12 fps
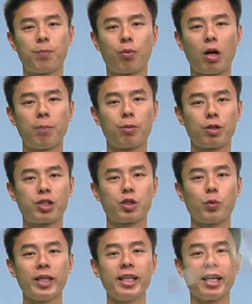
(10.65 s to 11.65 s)
proper
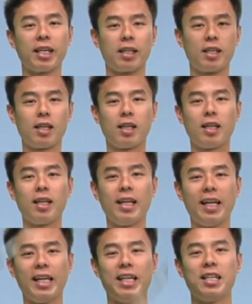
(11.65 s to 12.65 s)
swinging
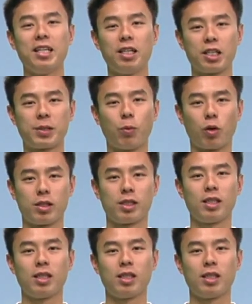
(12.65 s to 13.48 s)
in the sport.